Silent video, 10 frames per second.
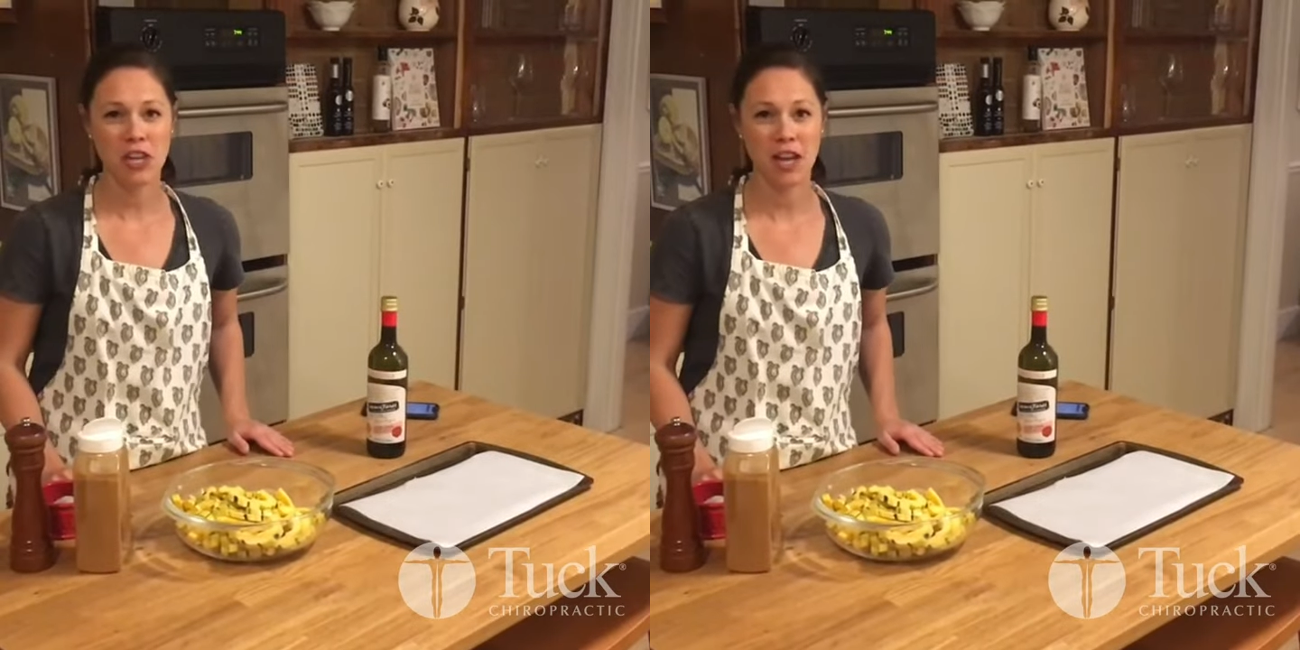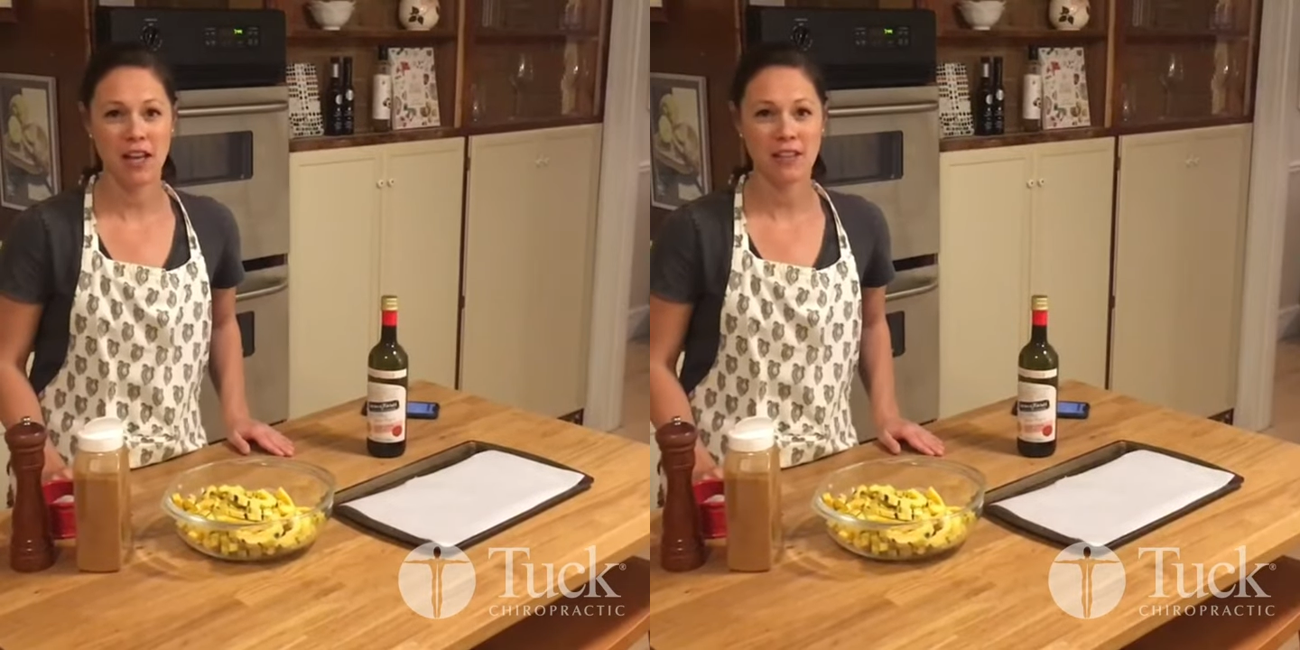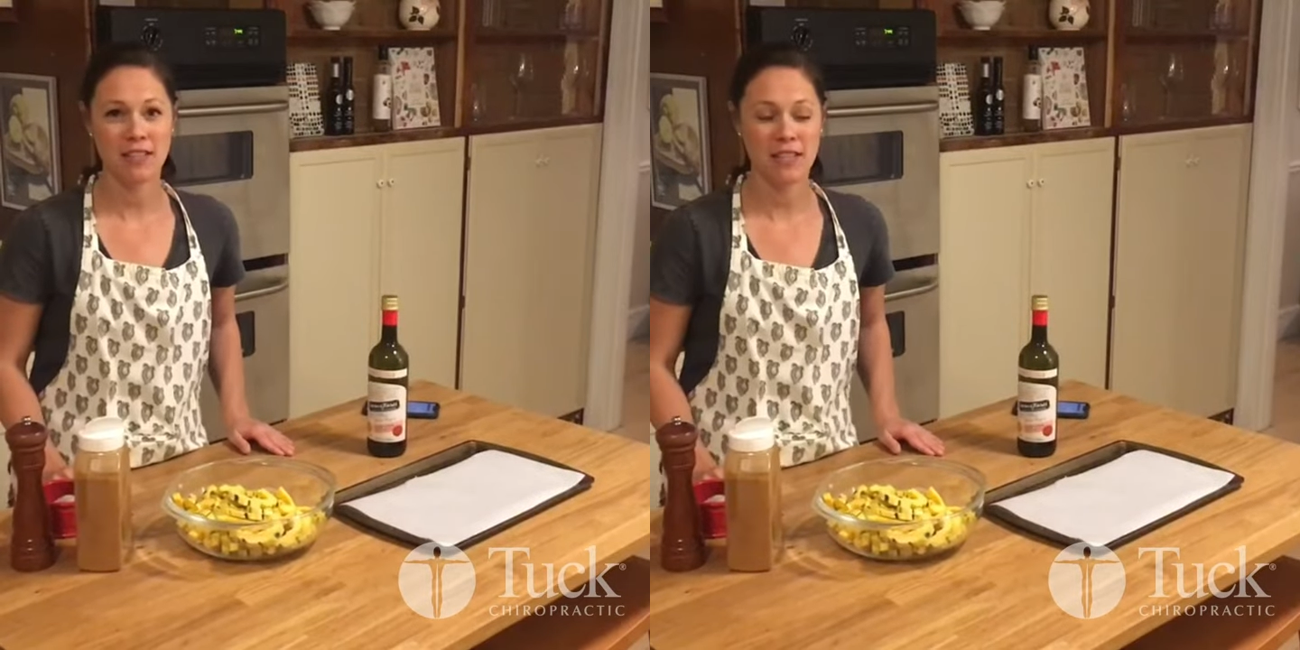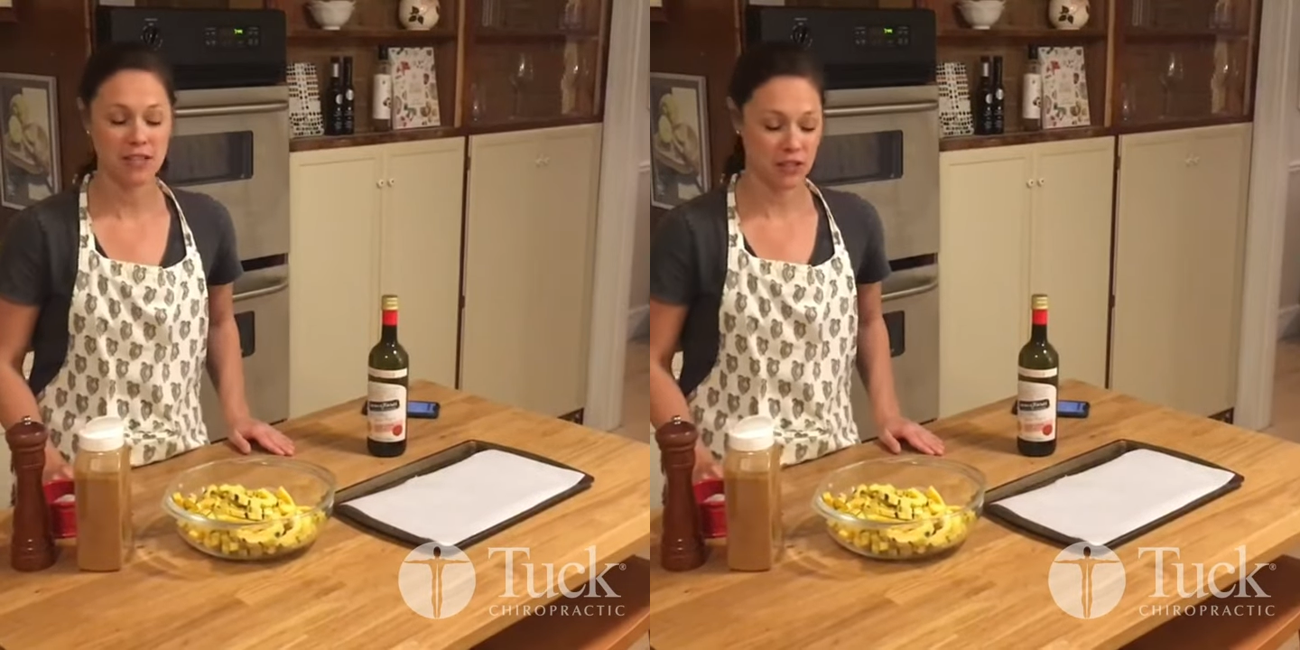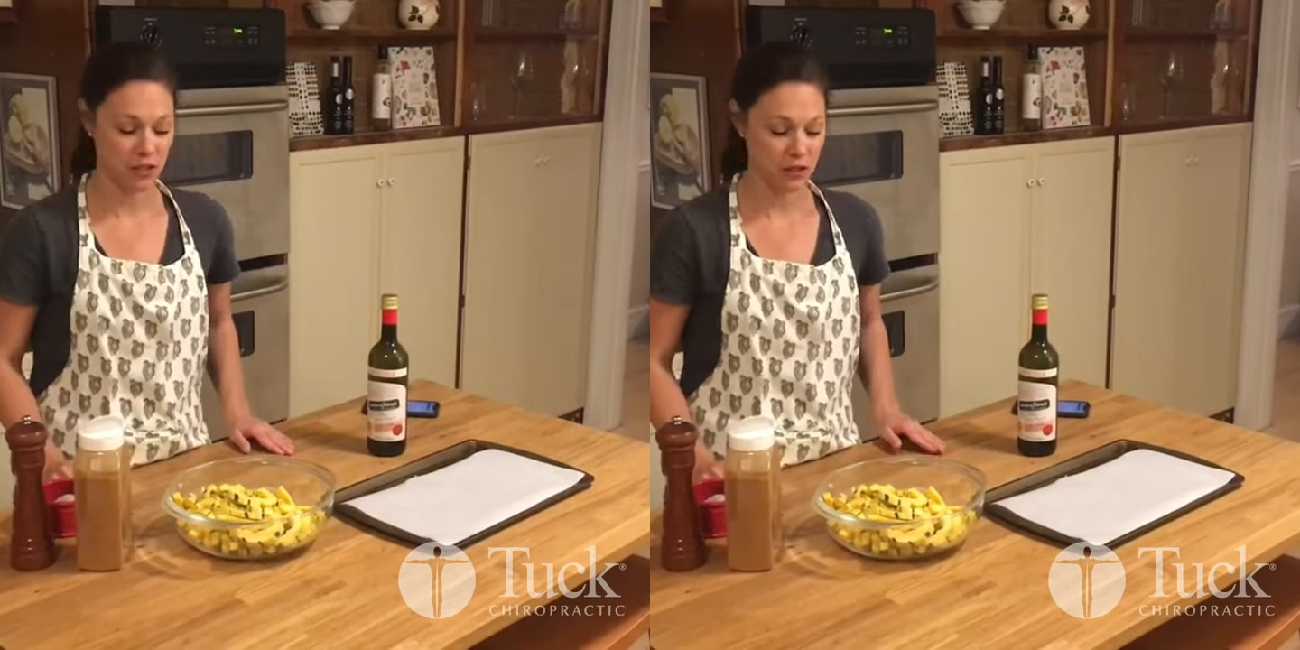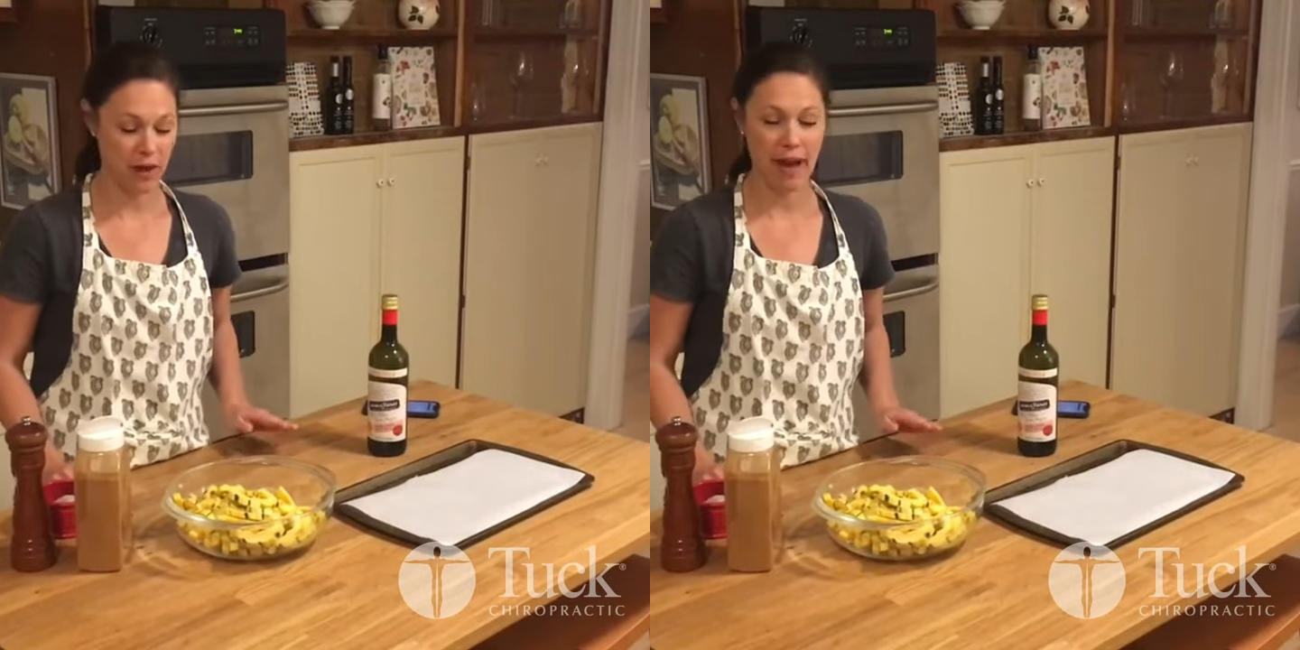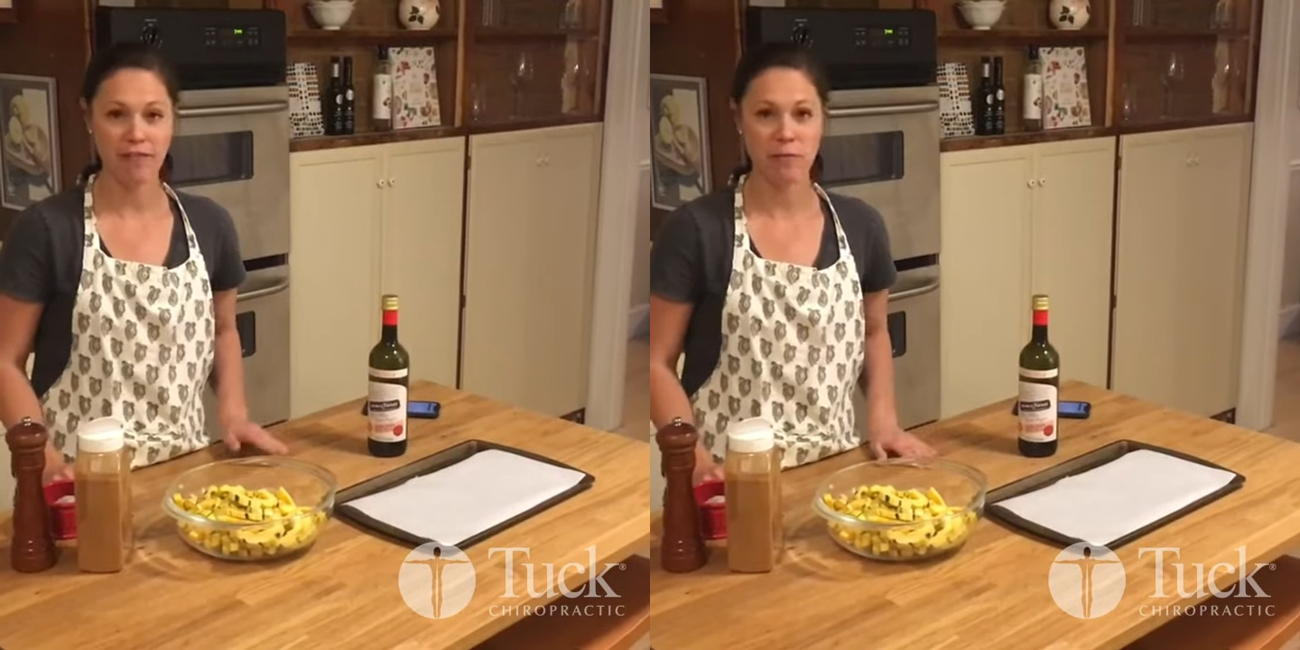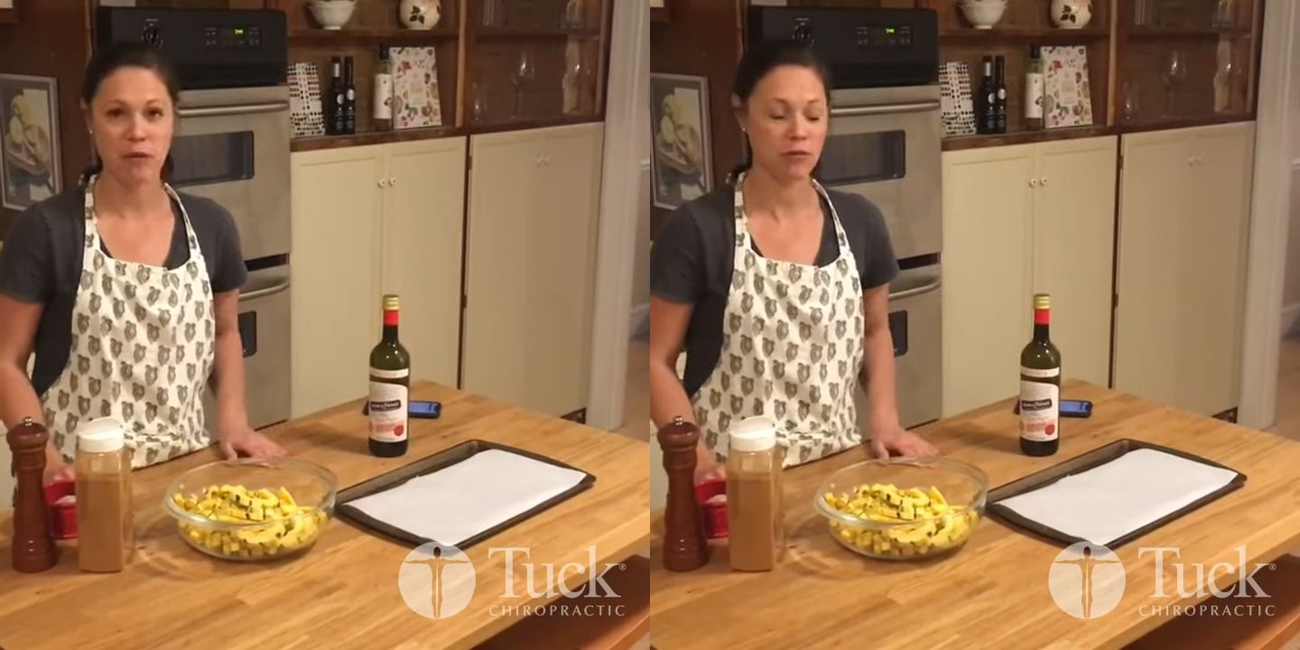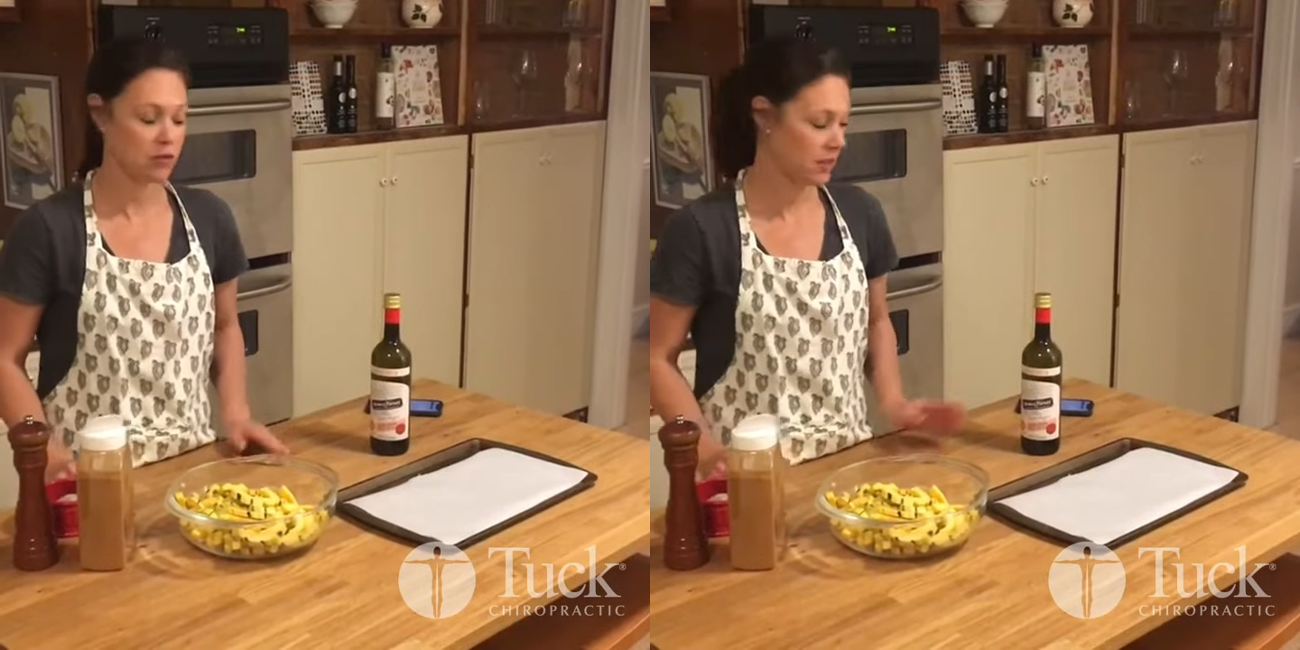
cut into half moons,